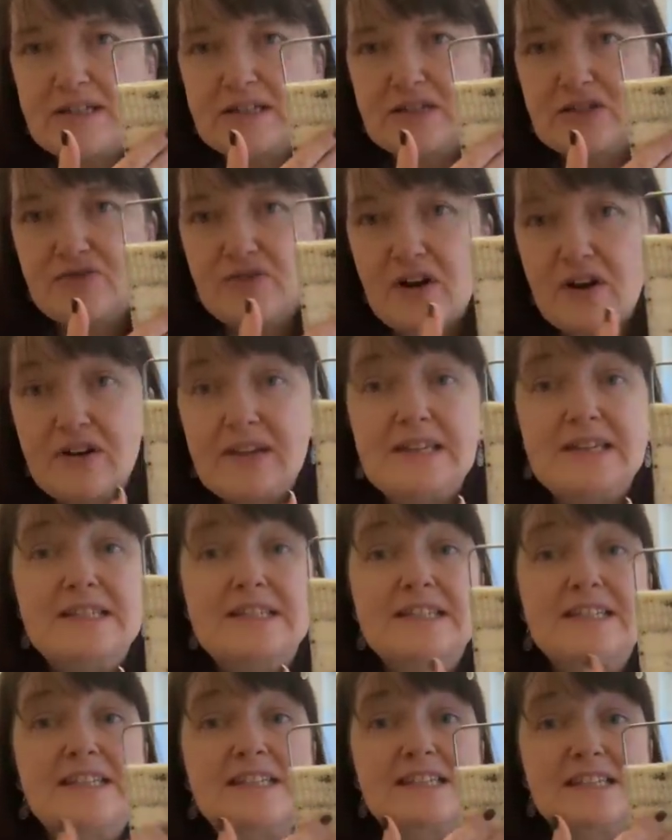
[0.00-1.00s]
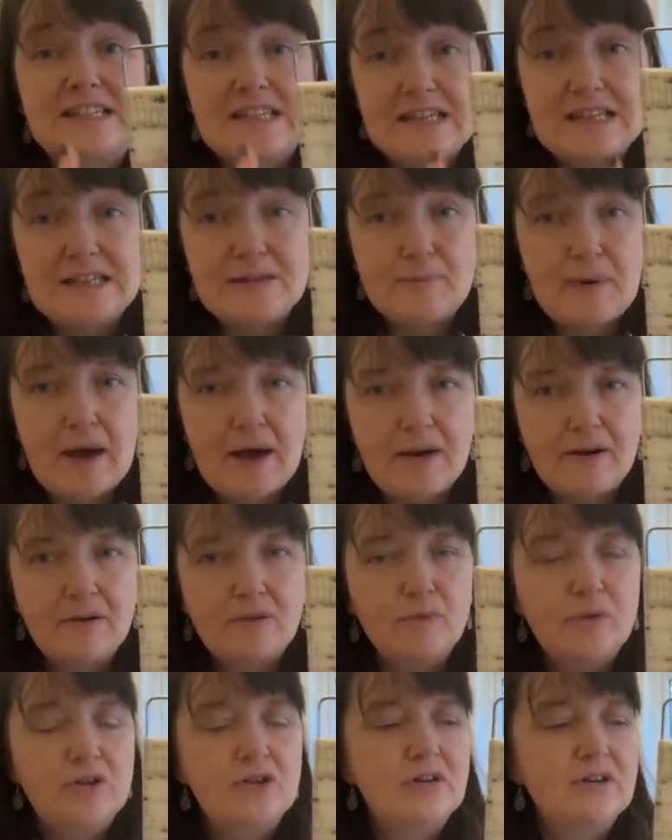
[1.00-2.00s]
It's very easy to see the pattern
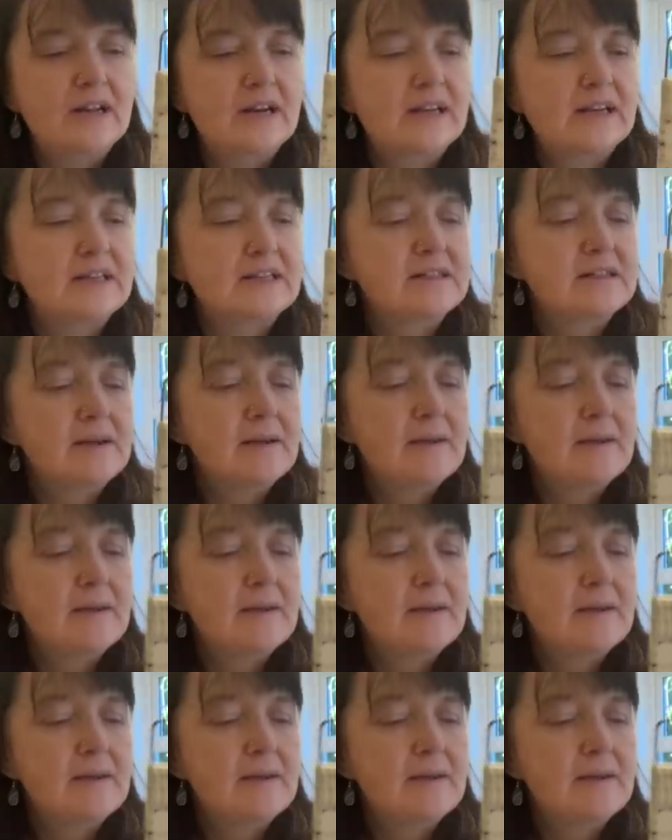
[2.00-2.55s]
when you're knitting it.